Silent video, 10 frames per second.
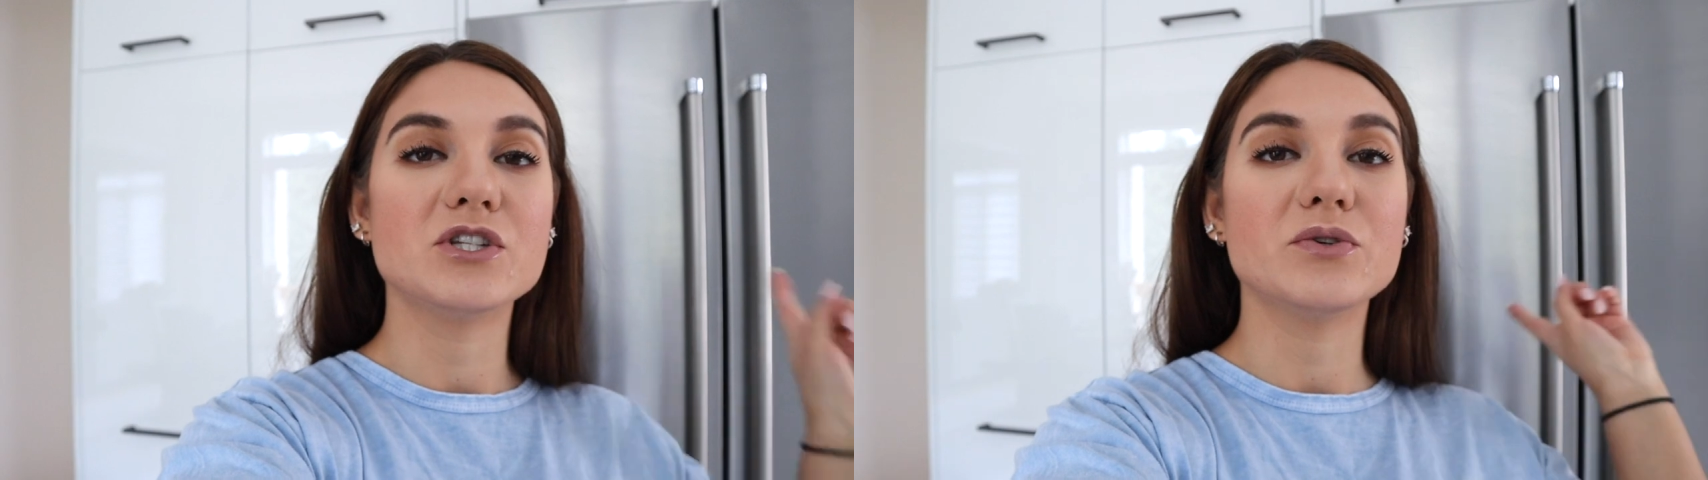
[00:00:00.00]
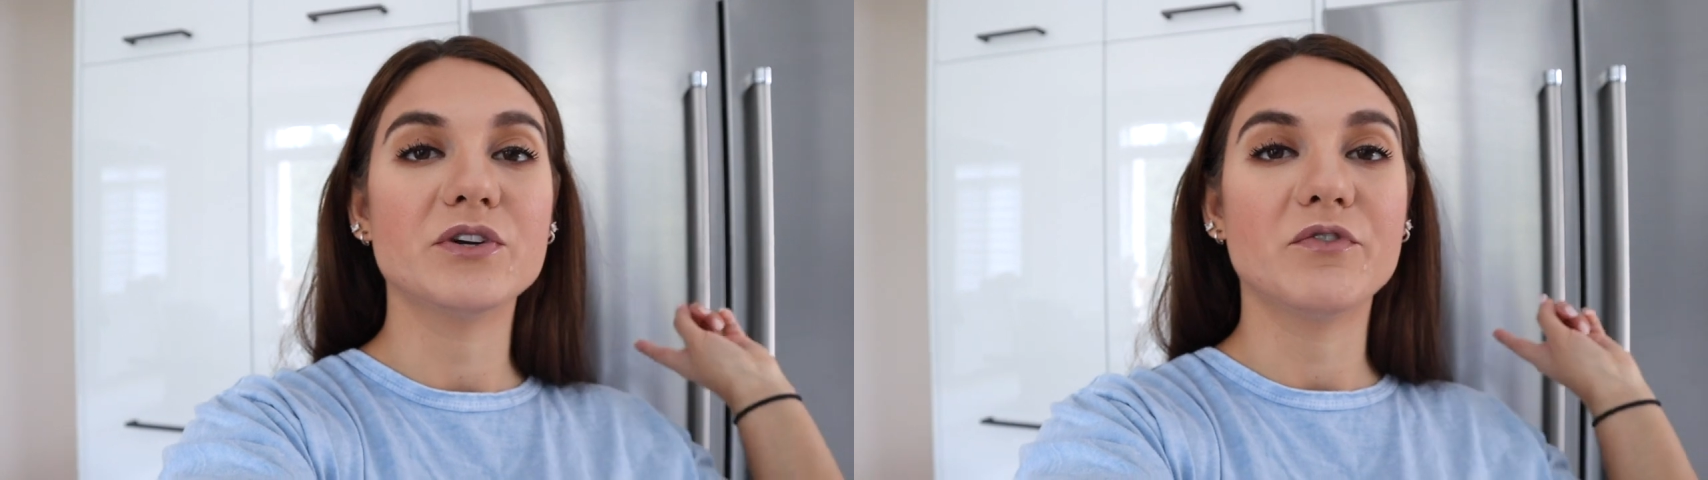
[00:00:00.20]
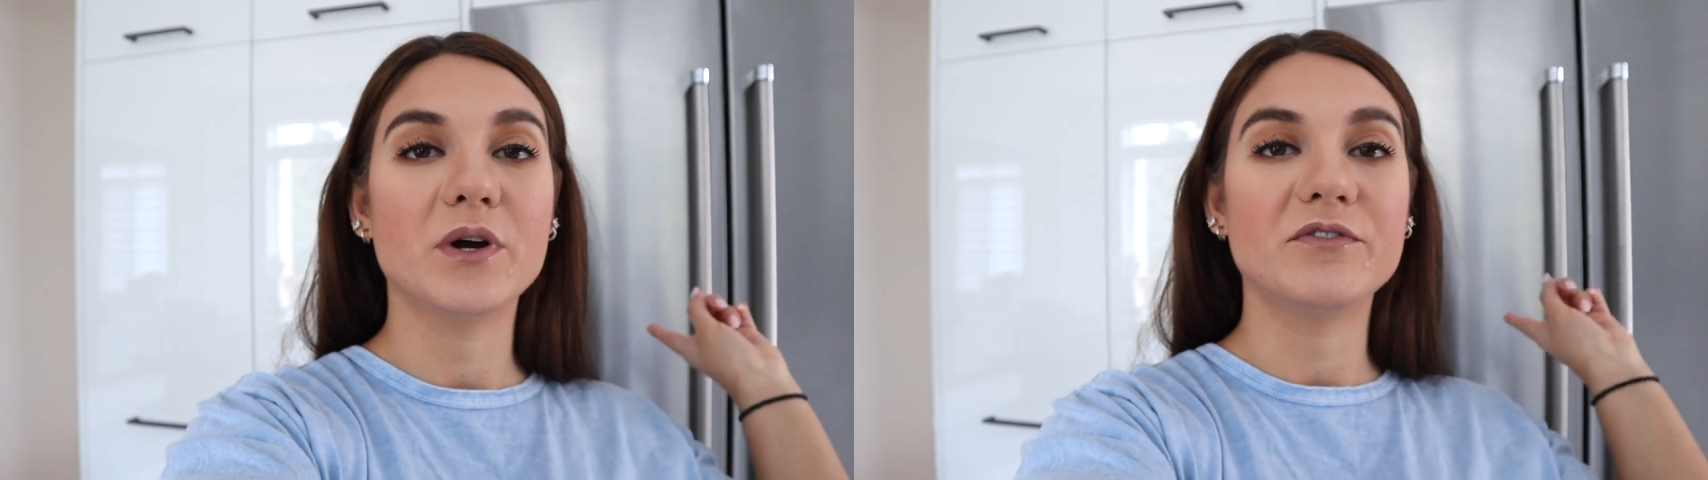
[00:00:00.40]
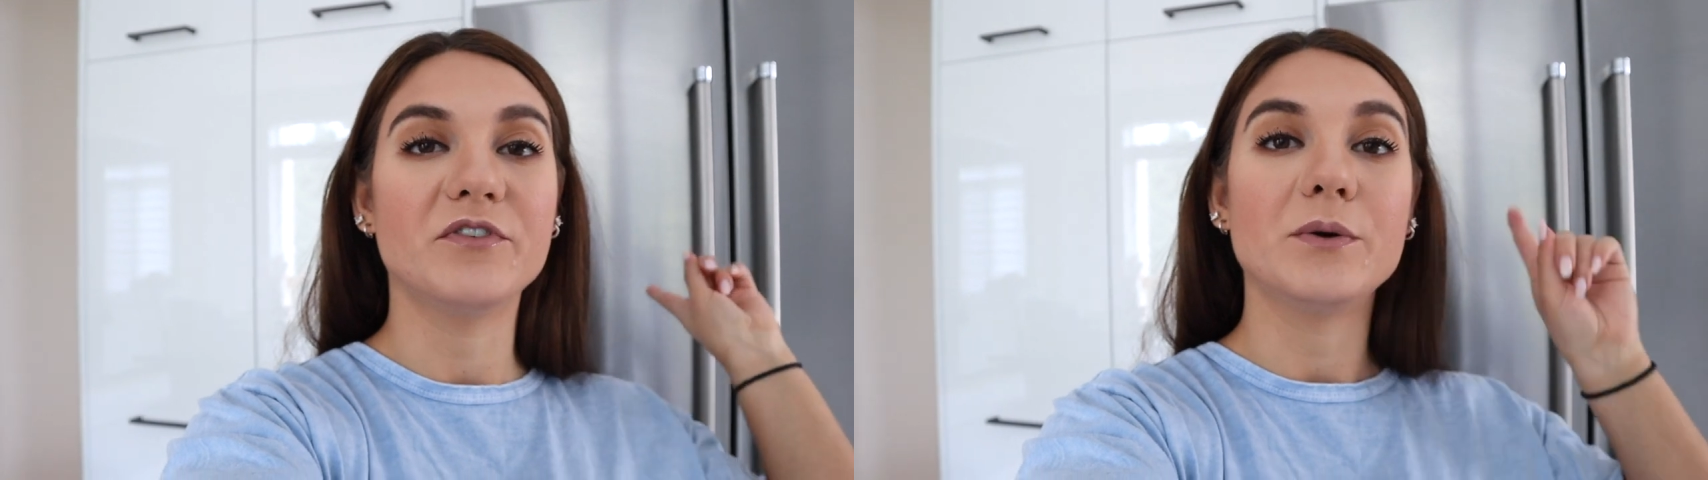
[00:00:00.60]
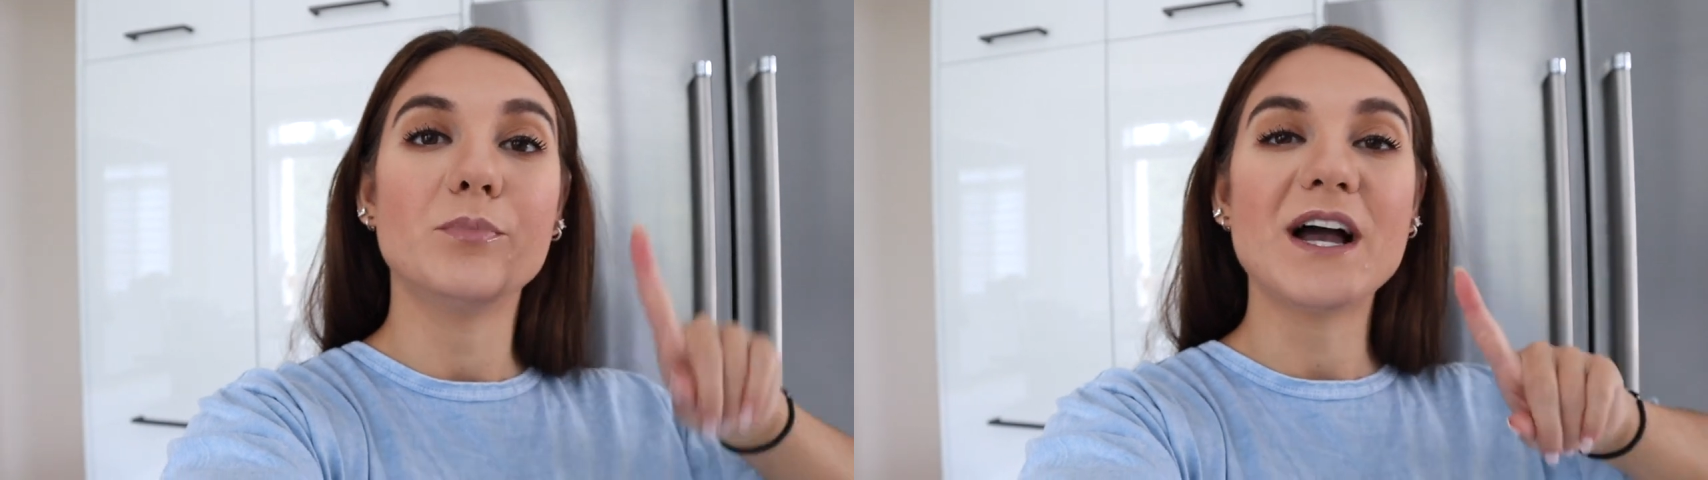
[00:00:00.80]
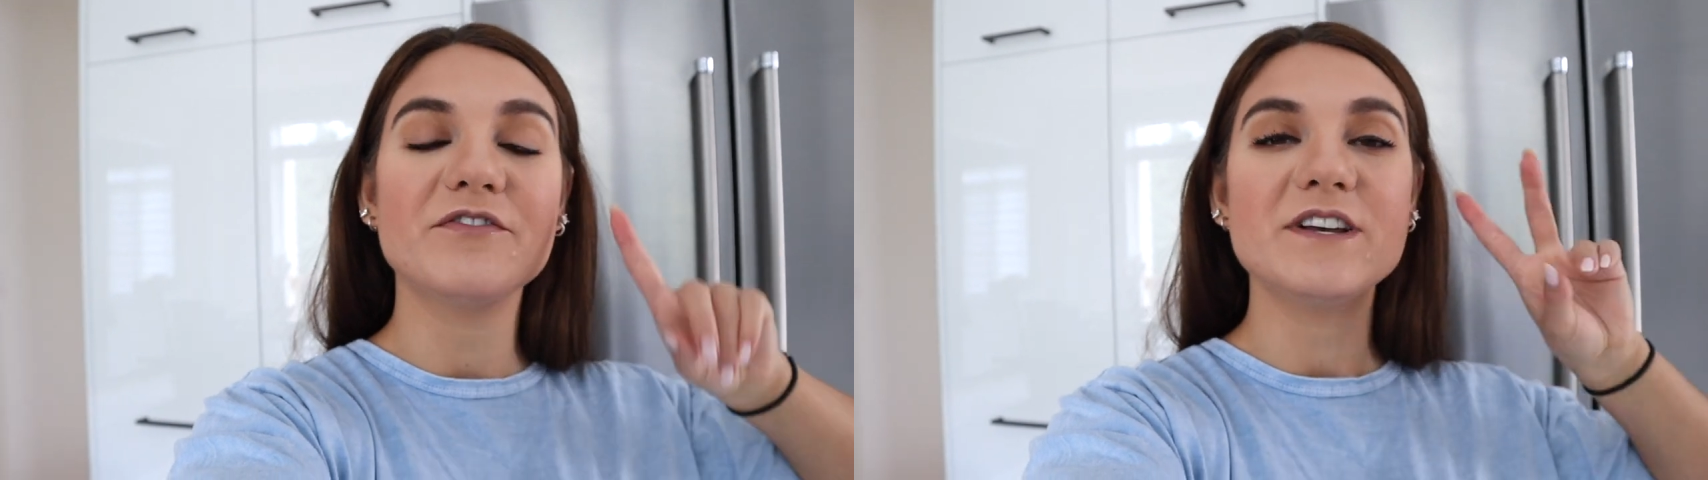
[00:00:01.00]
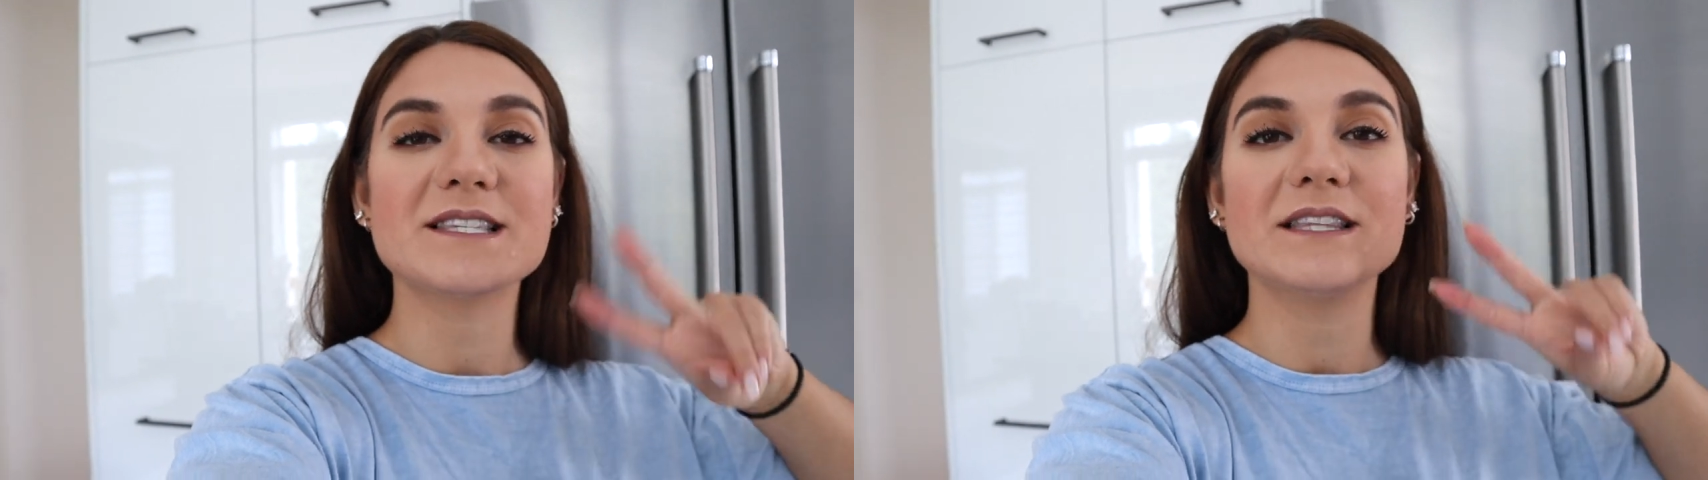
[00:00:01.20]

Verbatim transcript: Do you look forward for breakfast,